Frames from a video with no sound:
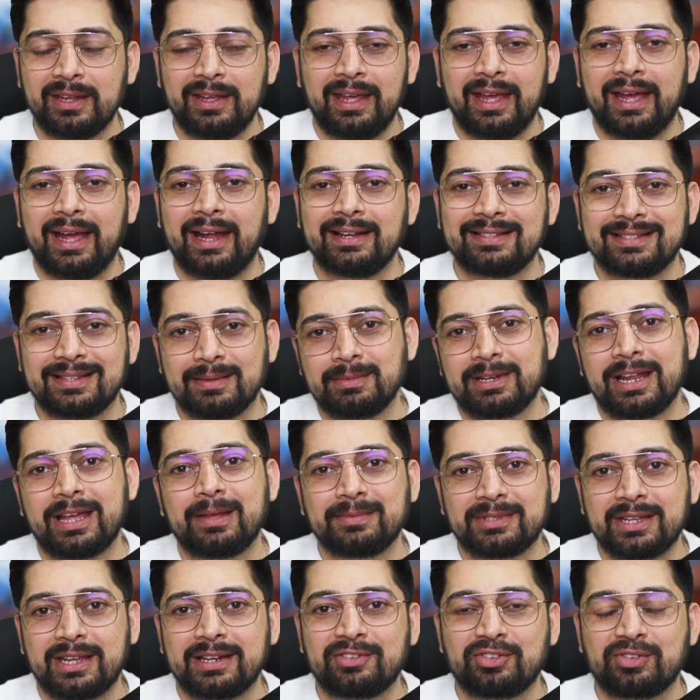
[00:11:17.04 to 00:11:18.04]
And
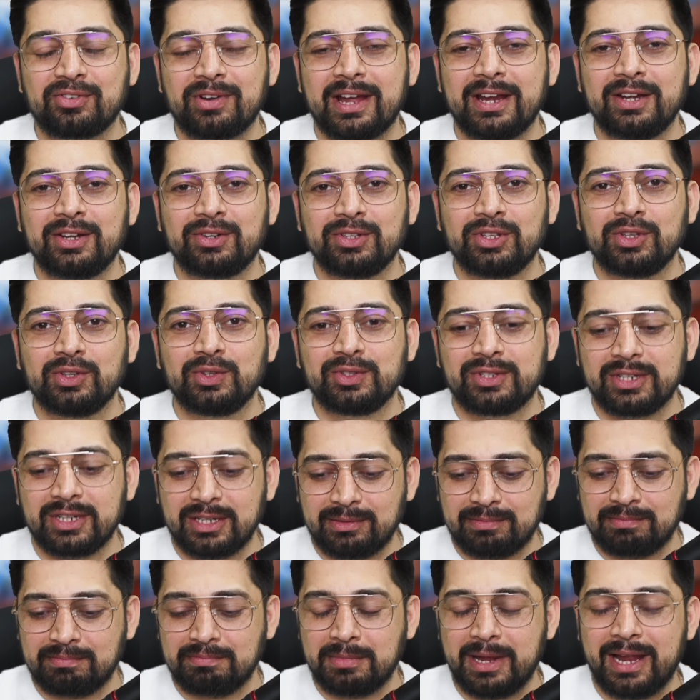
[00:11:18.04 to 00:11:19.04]
sometimes I try to use it
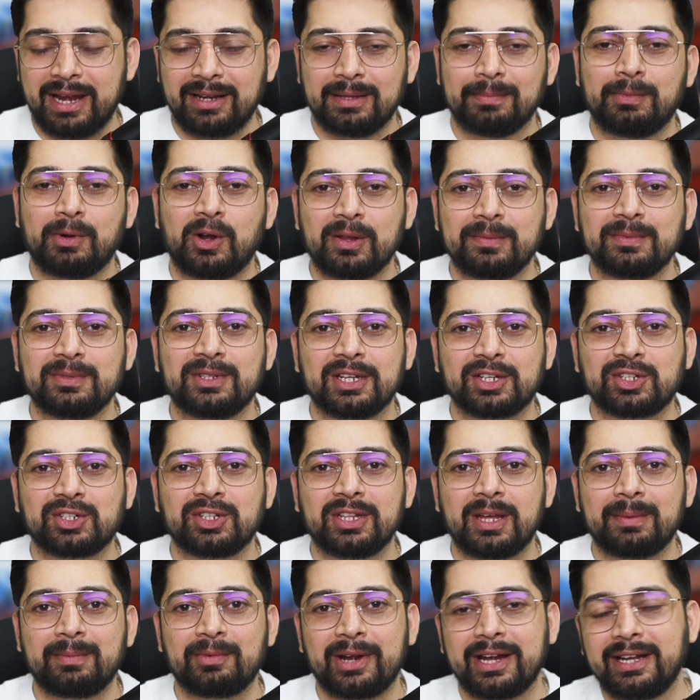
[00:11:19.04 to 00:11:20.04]
at the bottom section,
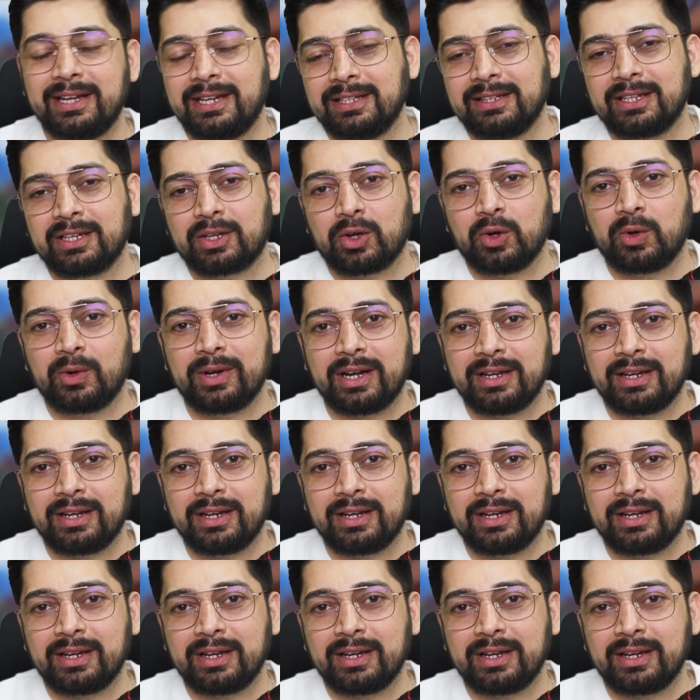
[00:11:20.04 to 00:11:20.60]
I'm writing the code.